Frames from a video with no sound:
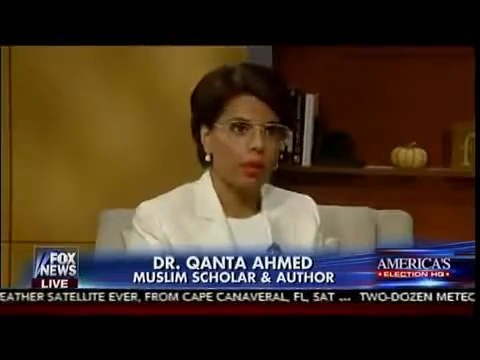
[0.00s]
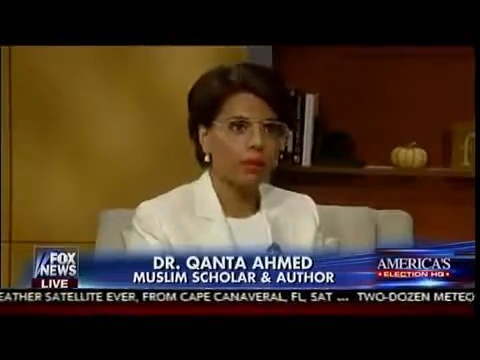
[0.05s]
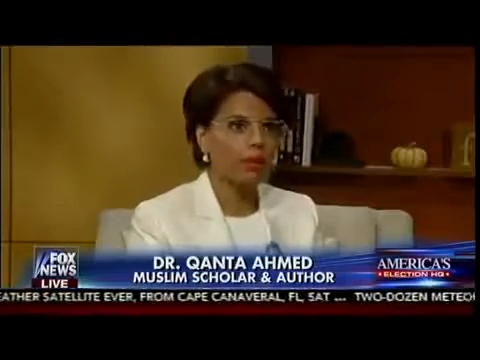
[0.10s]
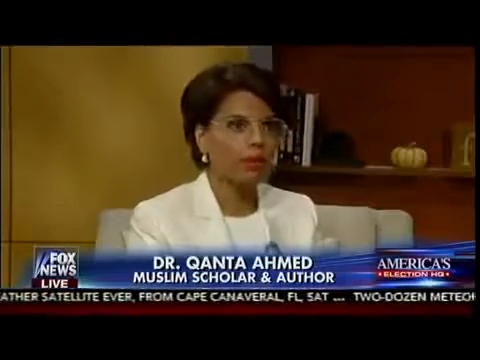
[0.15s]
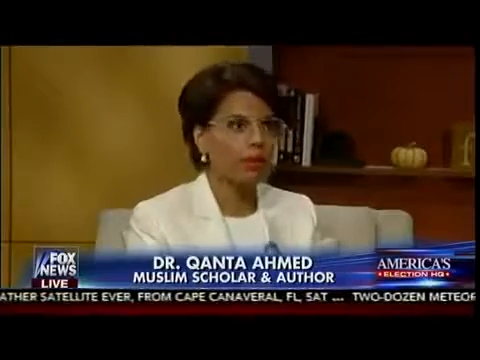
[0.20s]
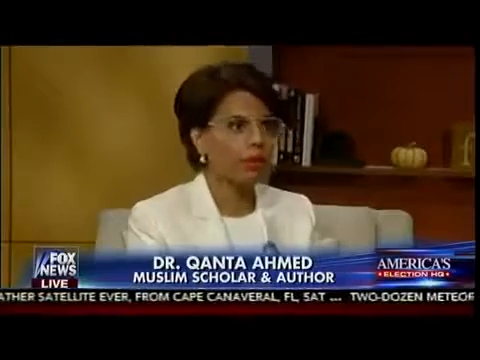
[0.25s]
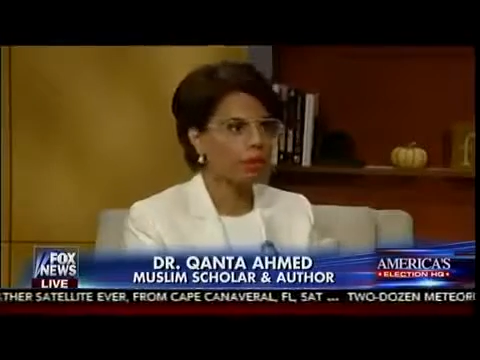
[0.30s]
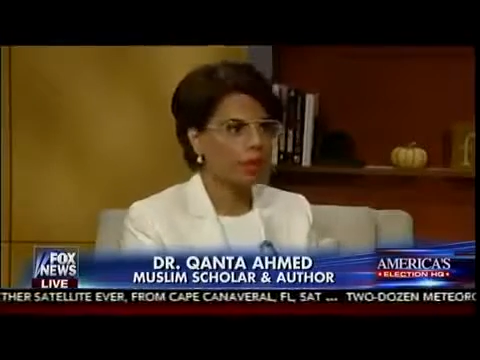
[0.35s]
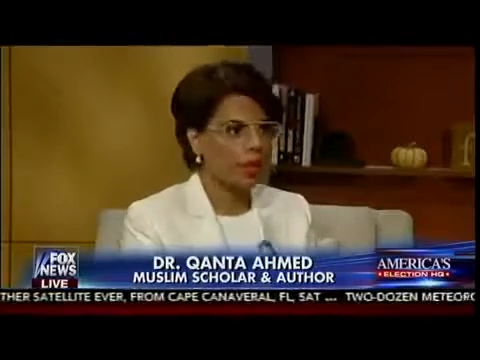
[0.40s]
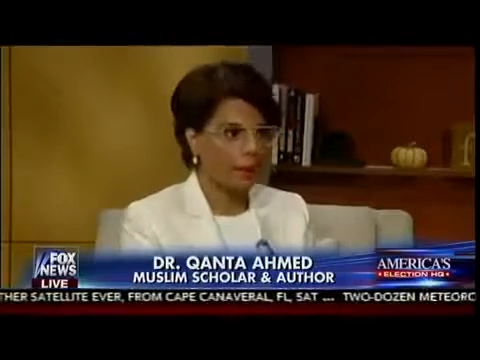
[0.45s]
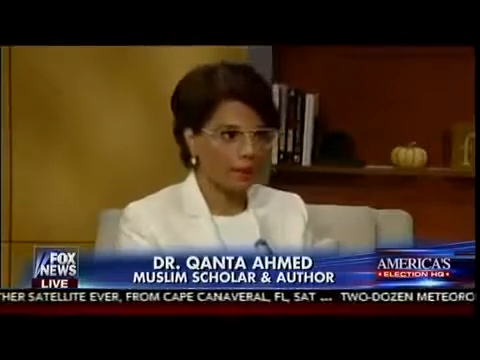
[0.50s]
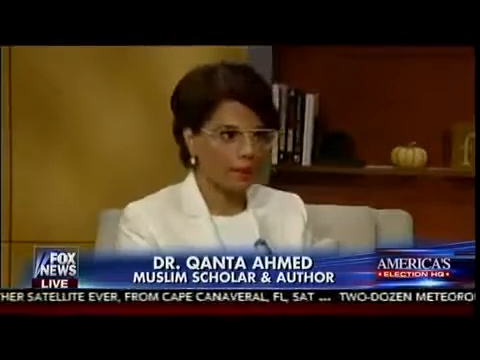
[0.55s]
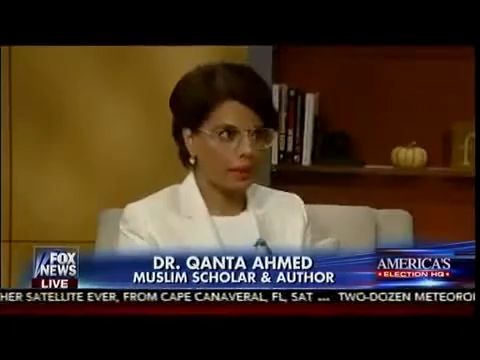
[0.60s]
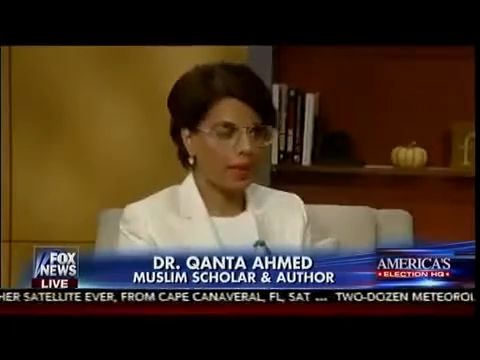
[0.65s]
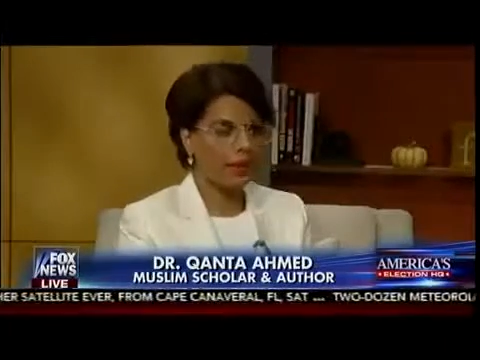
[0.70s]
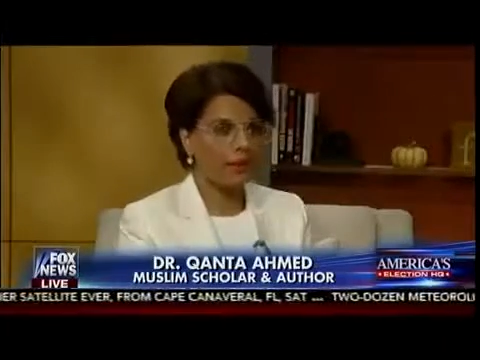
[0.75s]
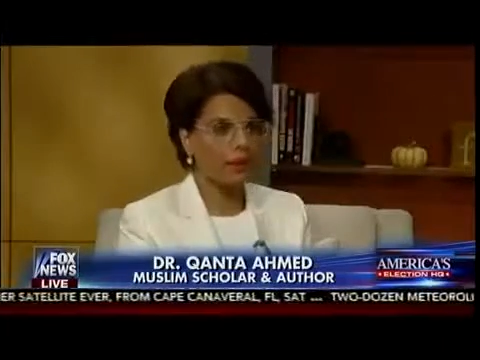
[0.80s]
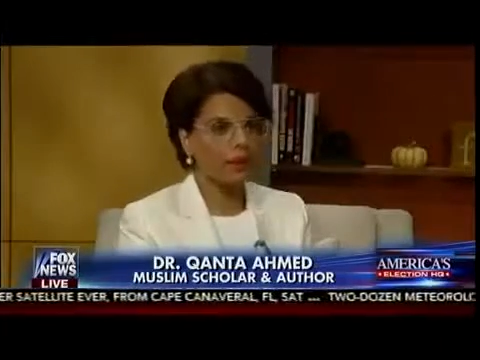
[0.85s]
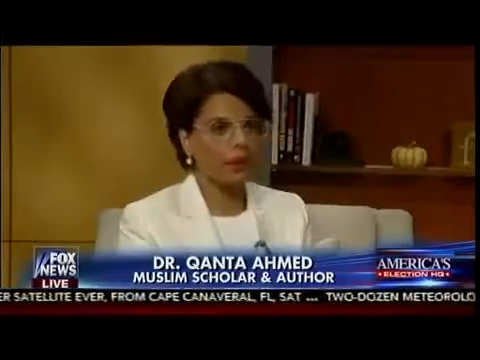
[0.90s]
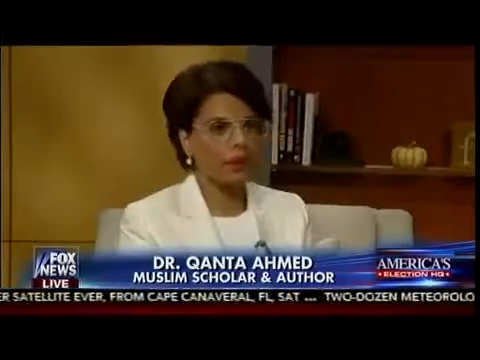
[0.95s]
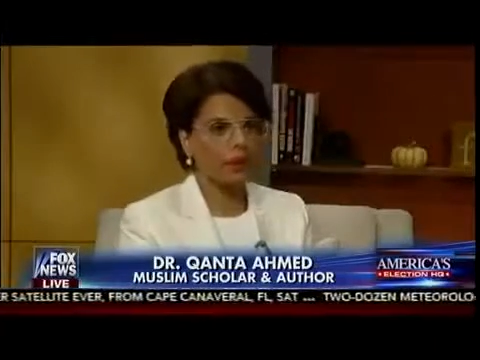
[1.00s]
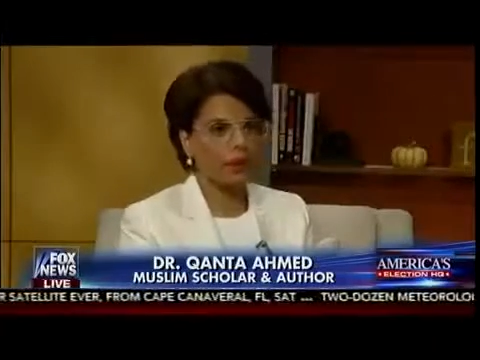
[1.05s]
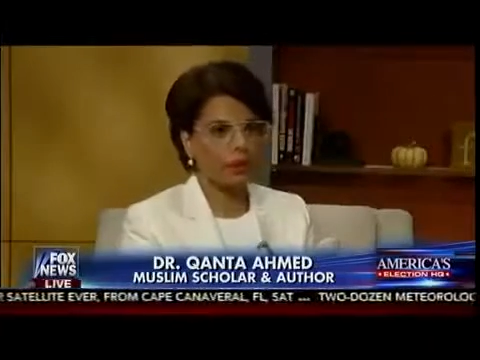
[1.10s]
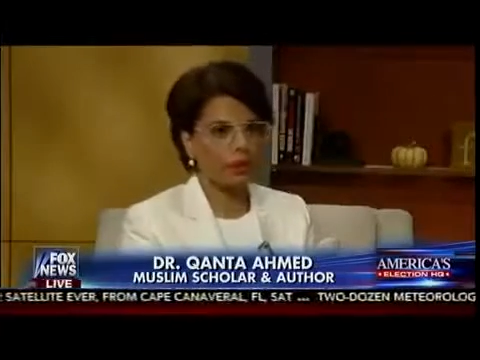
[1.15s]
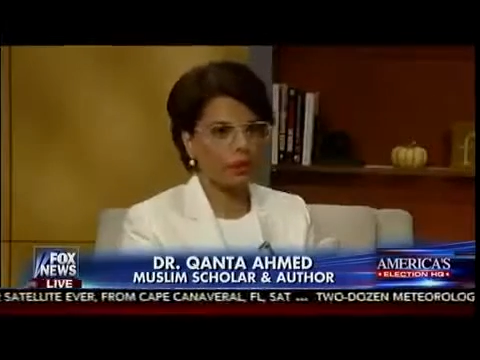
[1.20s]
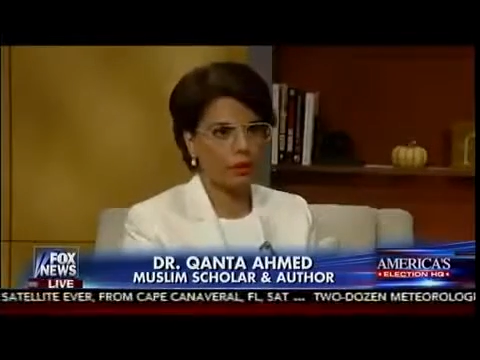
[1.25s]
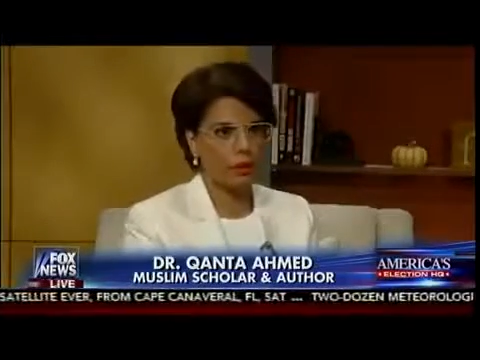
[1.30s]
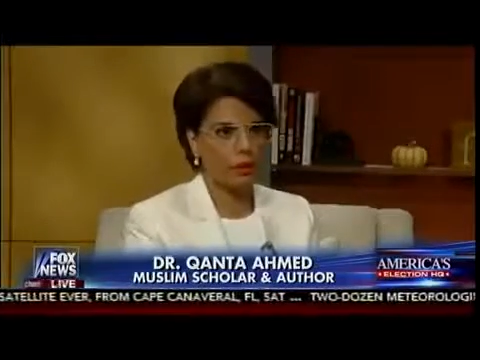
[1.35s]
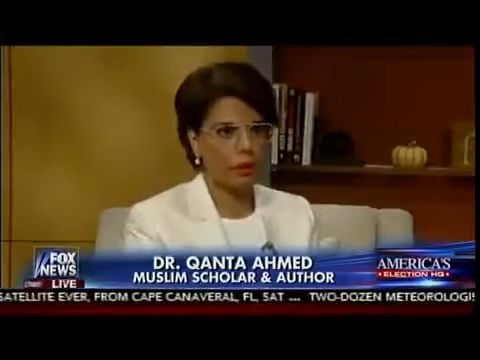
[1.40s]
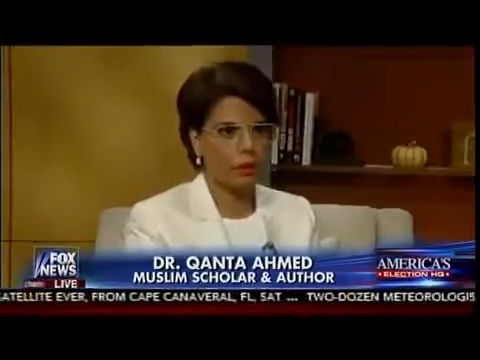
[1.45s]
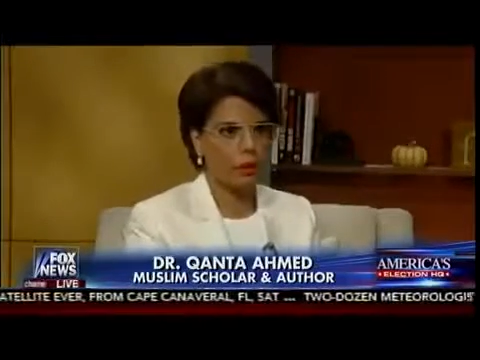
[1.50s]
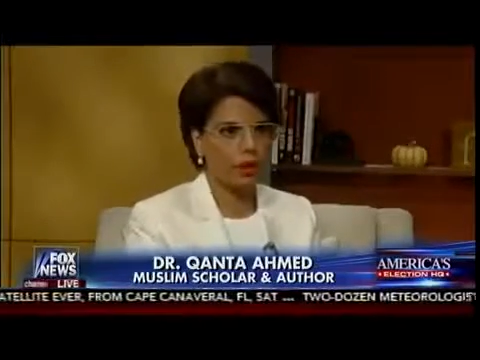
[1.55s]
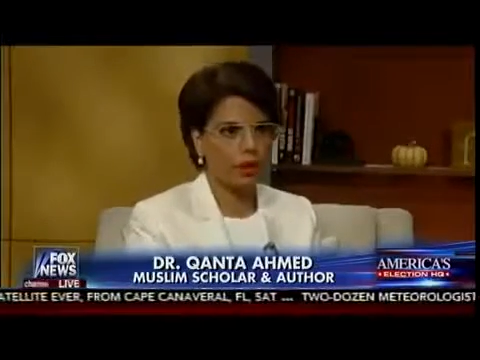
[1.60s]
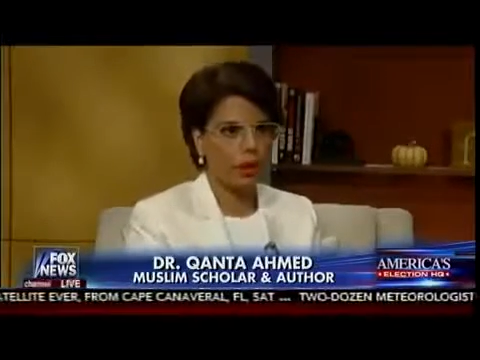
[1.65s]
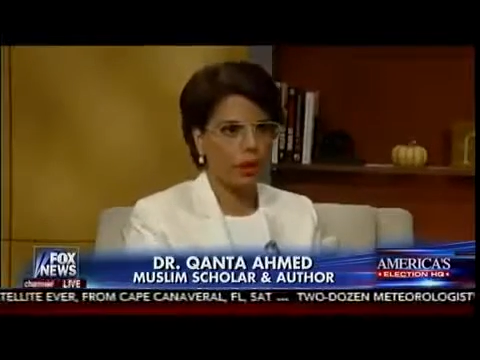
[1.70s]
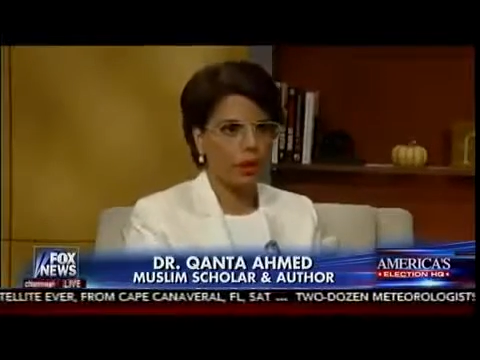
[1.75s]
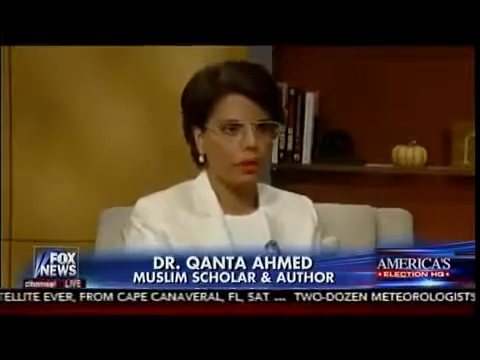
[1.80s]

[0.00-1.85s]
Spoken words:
the totalitarian ideology